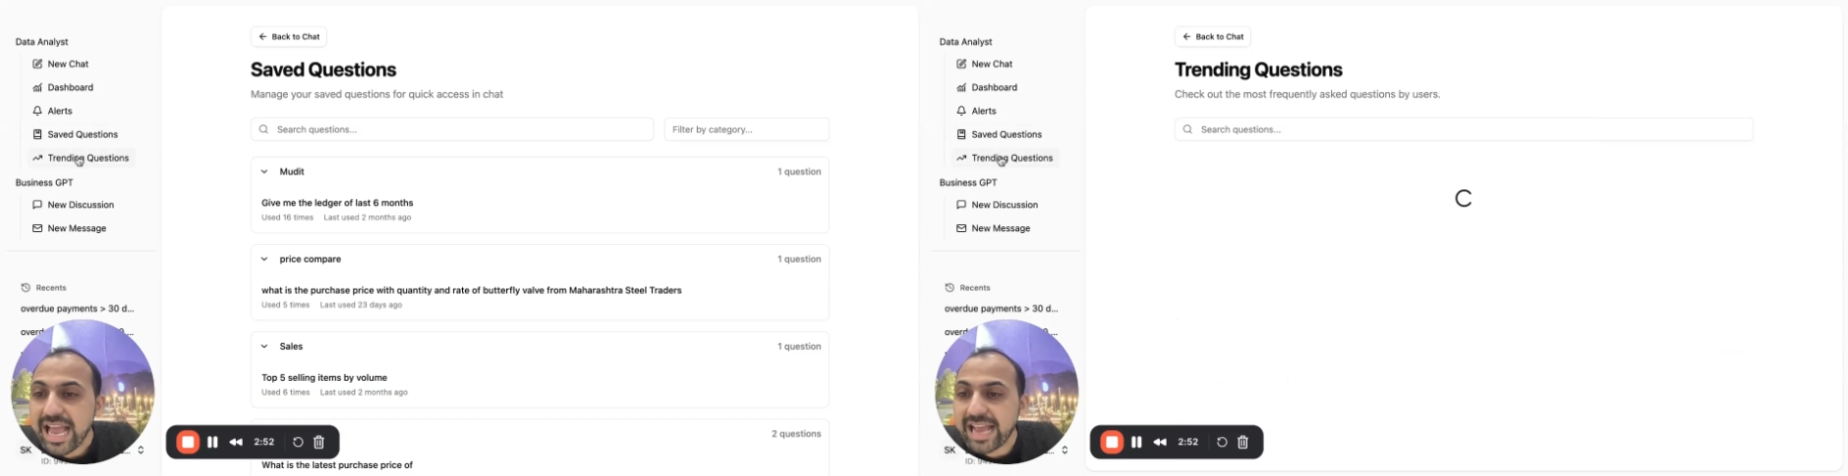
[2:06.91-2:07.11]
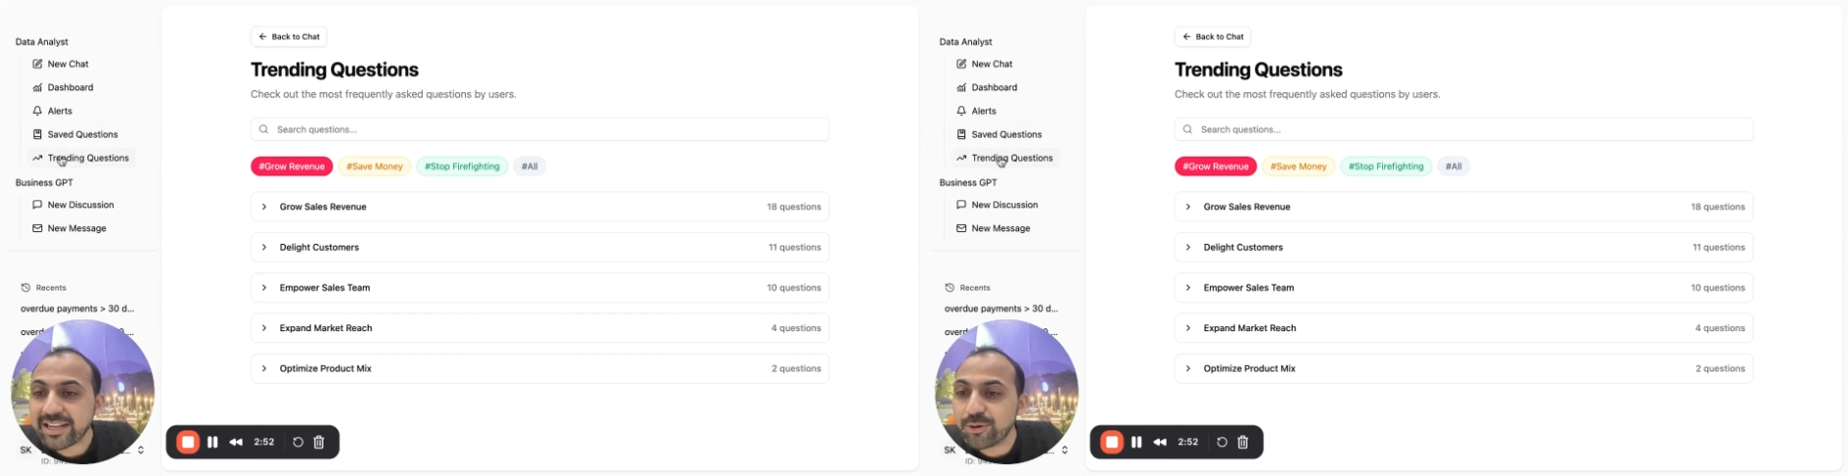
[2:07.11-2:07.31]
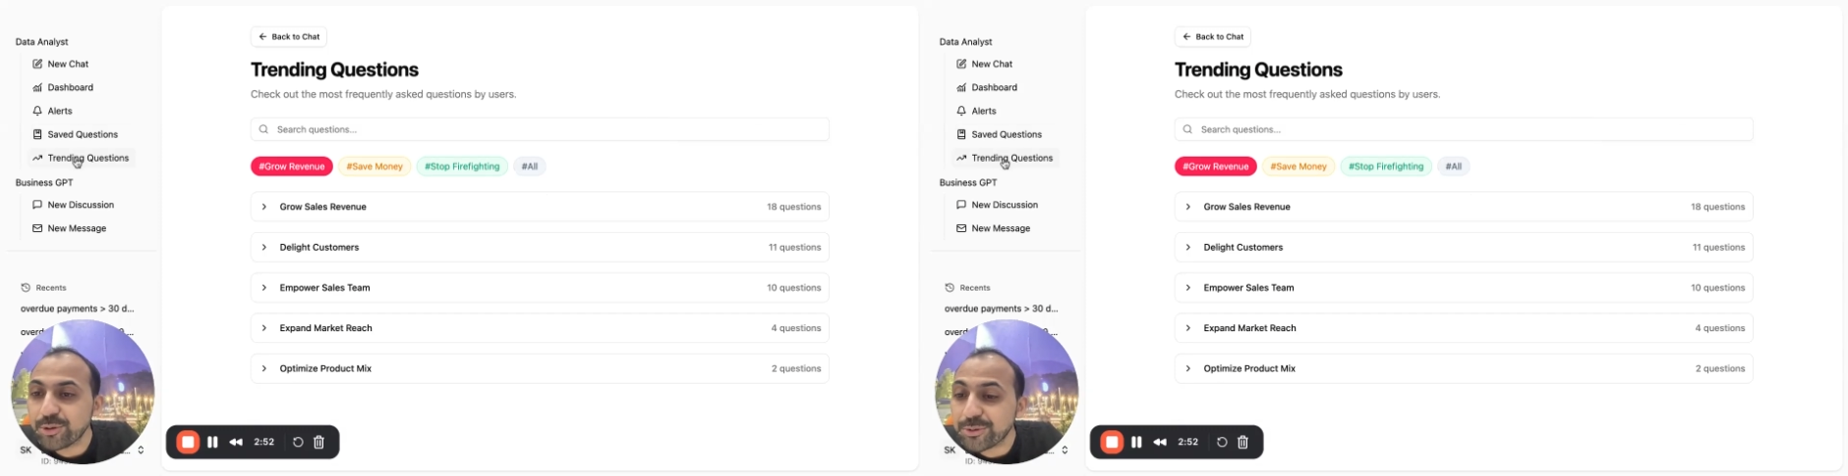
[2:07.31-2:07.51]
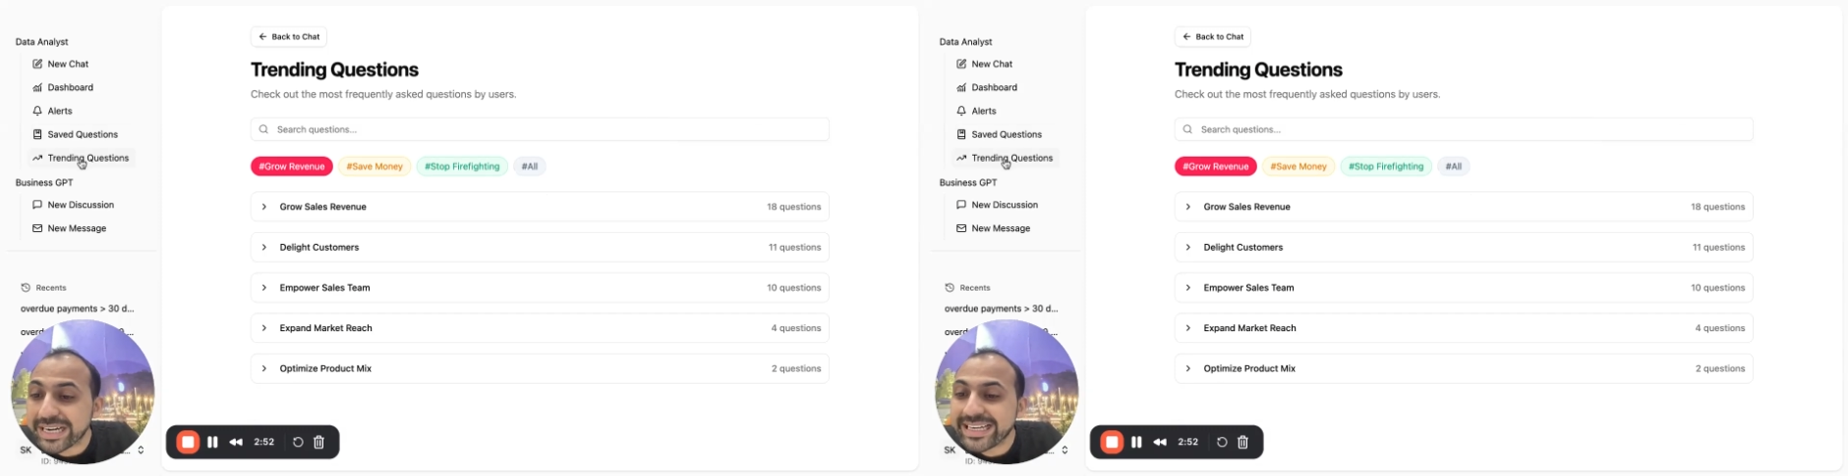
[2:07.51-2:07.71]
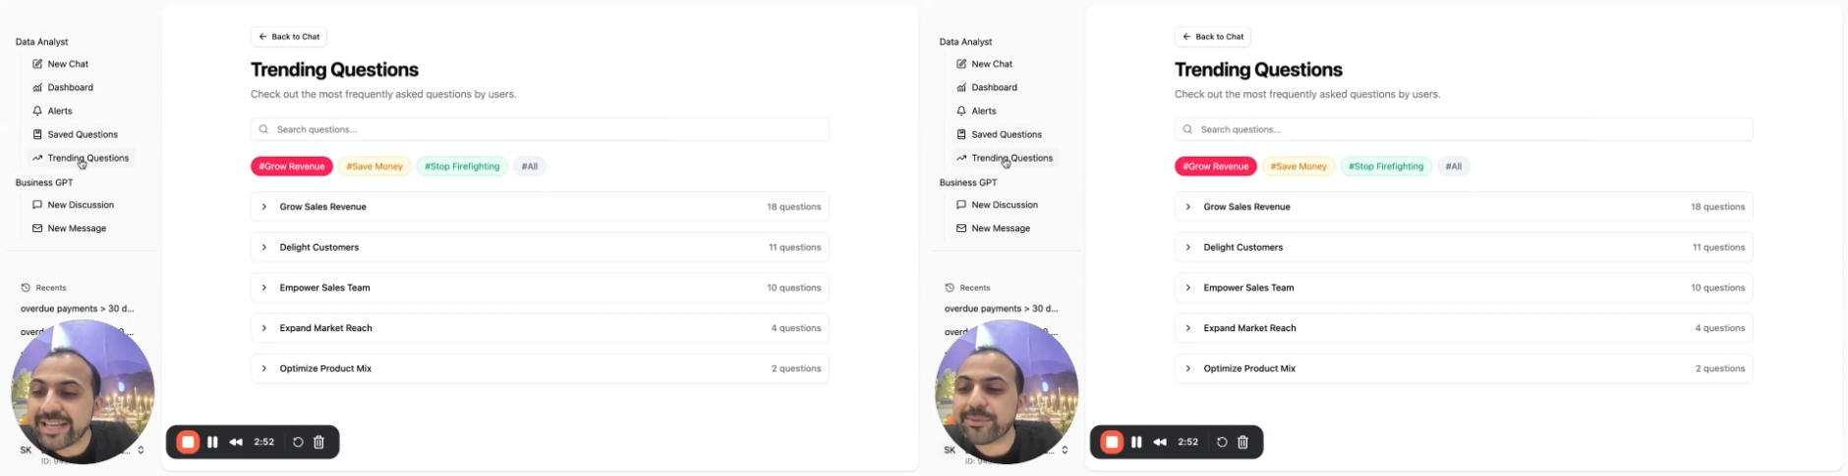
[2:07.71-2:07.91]
I can go to
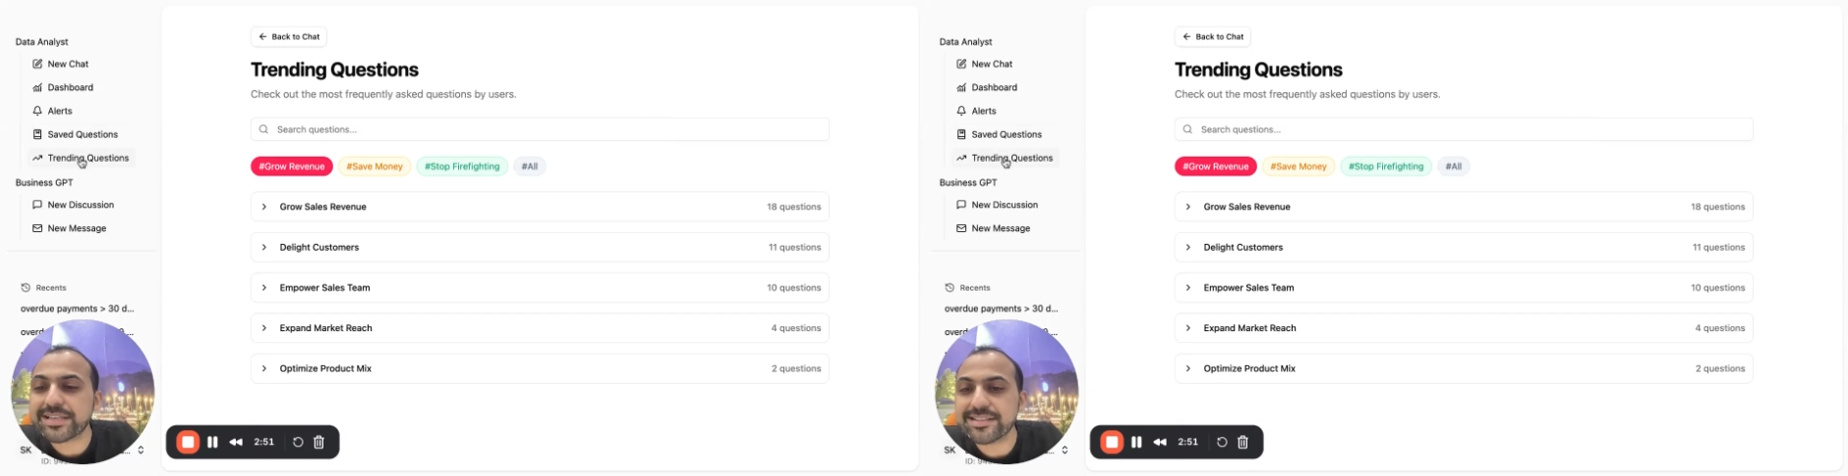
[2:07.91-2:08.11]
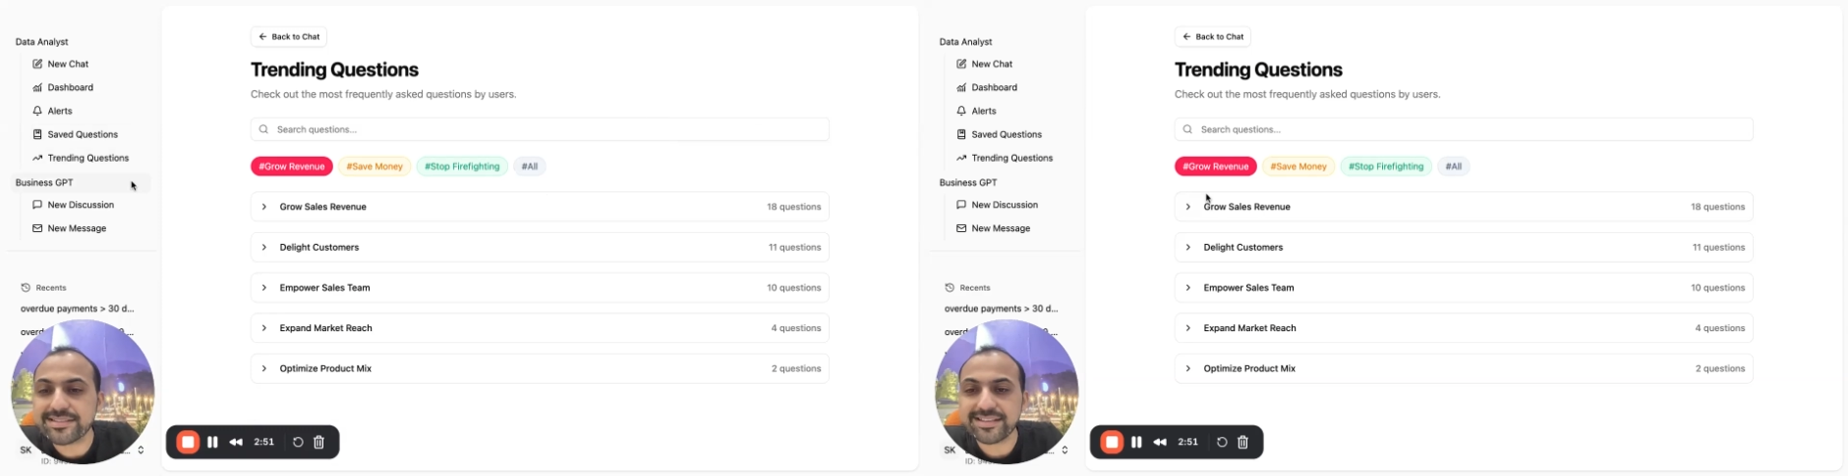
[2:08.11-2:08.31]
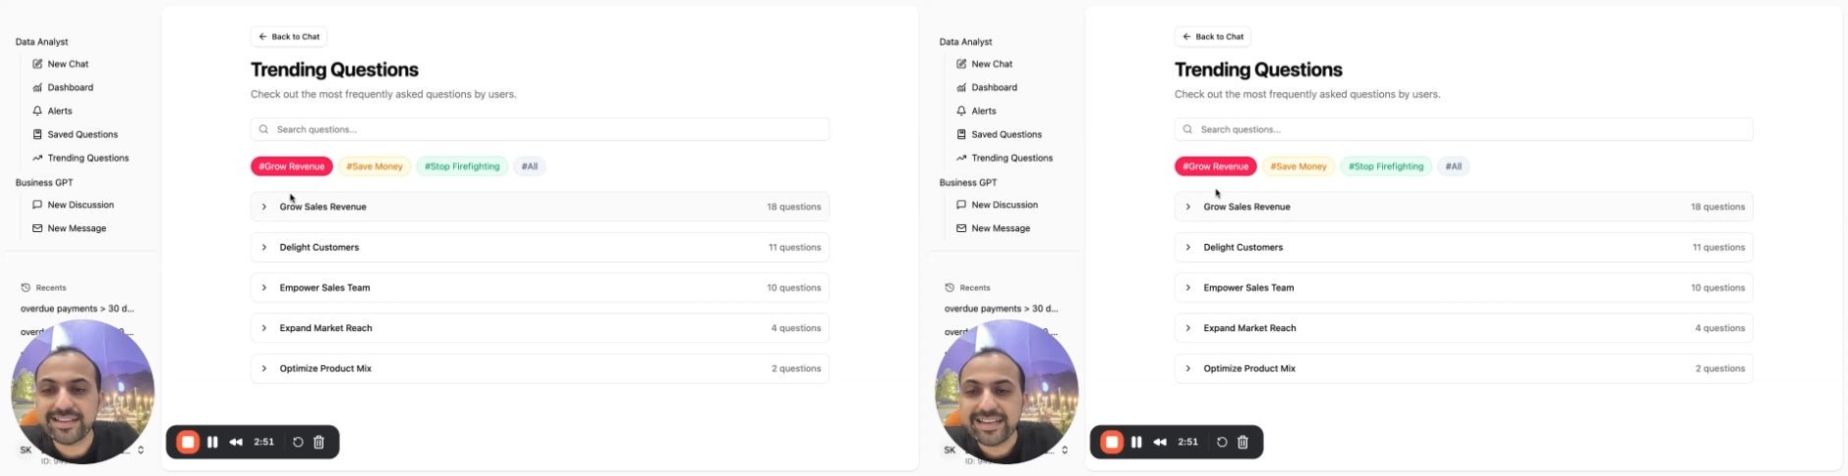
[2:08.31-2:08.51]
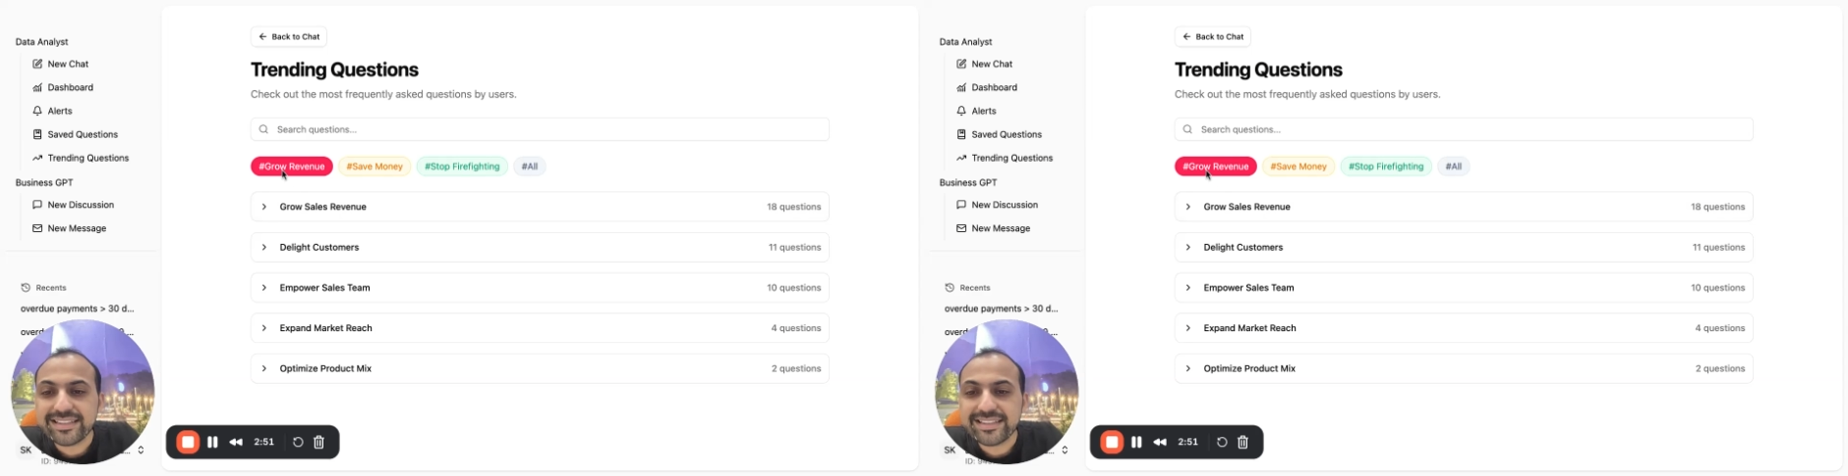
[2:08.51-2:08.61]
trending questions.